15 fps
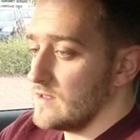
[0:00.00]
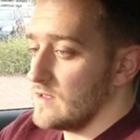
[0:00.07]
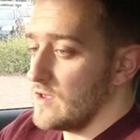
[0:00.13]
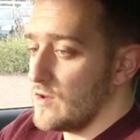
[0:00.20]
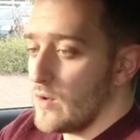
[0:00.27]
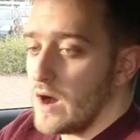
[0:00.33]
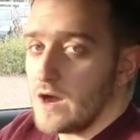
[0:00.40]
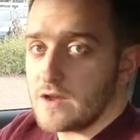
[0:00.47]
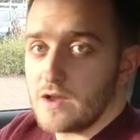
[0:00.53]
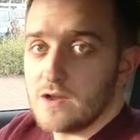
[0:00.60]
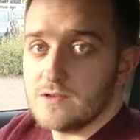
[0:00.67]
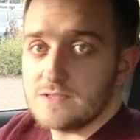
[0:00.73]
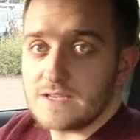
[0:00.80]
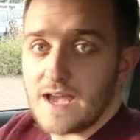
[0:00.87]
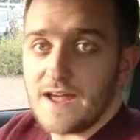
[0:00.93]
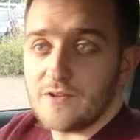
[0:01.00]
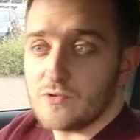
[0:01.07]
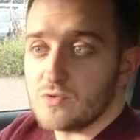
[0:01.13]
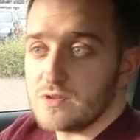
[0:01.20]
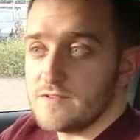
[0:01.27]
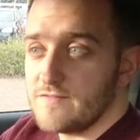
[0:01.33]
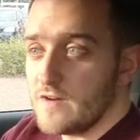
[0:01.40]
QR code scanner
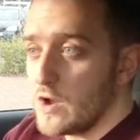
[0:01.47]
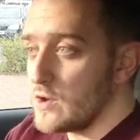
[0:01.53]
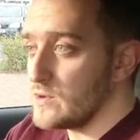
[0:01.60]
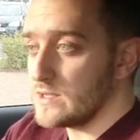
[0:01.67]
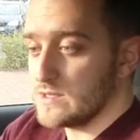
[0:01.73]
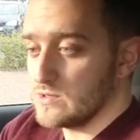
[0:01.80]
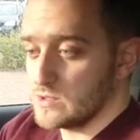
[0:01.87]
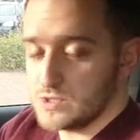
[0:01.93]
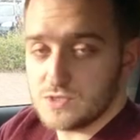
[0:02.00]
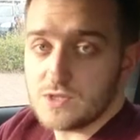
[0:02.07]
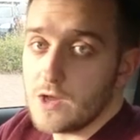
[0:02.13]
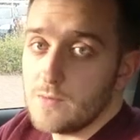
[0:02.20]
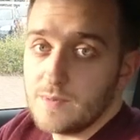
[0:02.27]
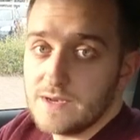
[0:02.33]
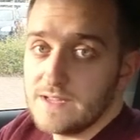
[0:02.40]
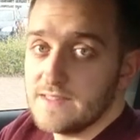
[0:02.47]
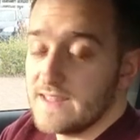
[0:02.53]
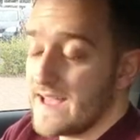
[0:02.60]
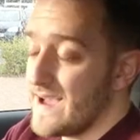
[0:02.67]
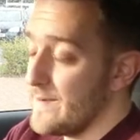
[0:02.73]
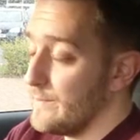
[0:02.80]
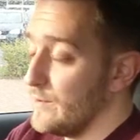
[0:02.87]
on your phone. It'll just open in
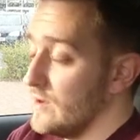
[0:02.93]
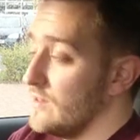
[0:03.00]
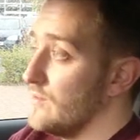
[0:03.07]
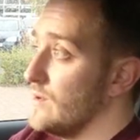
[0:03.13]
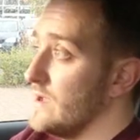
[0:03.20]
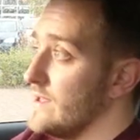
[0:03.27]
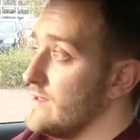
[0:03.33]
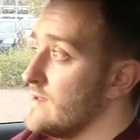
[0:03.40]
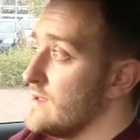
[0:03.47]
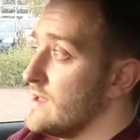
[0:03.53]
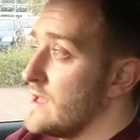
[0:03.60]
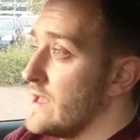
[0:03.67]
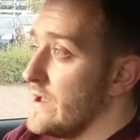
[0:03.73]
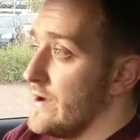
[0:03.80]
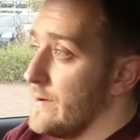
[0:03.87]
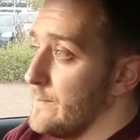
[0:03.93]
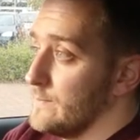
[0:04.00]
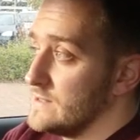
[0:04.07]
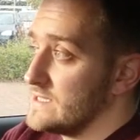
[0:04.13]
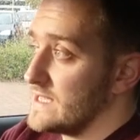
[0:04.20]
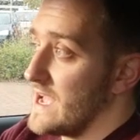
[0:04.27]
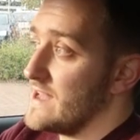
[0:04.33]
the app, by the way.
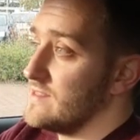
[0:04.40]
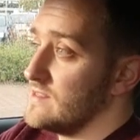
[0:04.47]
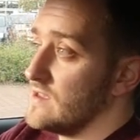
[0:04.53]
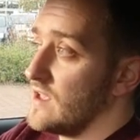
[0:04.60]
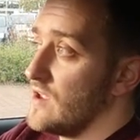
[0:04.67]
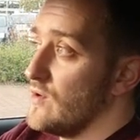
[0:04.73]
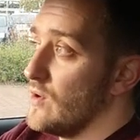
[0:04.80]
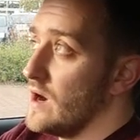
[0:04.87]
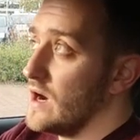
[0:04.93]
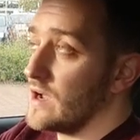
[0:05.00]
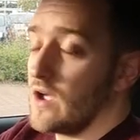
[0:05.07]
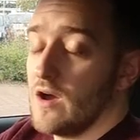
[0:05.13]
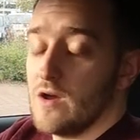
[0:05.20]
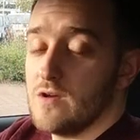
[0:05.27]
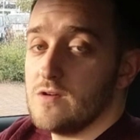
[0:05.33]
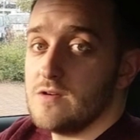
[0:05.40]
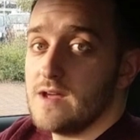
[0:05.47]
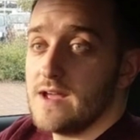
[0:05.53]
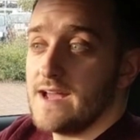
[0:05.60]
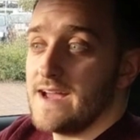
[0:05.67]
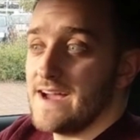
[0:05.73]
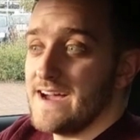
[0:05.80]
Scan the QR code,
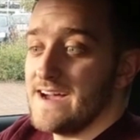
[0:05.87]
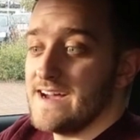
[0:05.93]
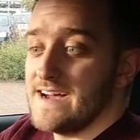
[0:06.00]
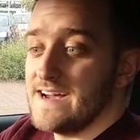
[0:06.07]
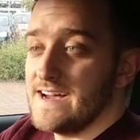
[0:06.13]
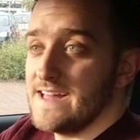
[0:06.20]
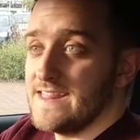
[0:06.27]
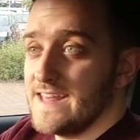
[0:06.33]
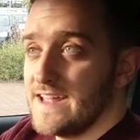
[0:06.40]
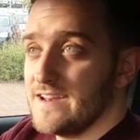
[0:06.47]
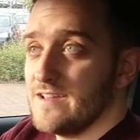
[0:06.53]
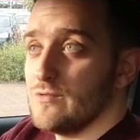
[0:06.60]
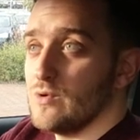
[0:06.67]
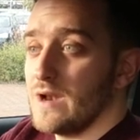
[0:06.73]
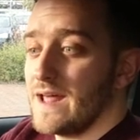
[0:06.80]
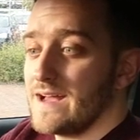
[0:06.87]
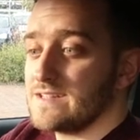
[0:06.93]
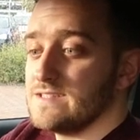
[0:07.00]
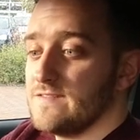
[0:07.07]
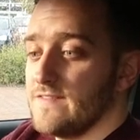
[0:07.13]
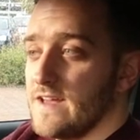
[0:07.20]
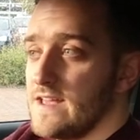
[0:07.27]
and then it will
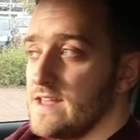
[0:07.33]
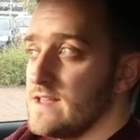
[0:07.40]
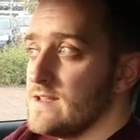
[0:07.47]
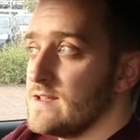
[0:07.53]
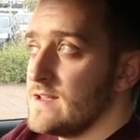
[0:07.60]
activate.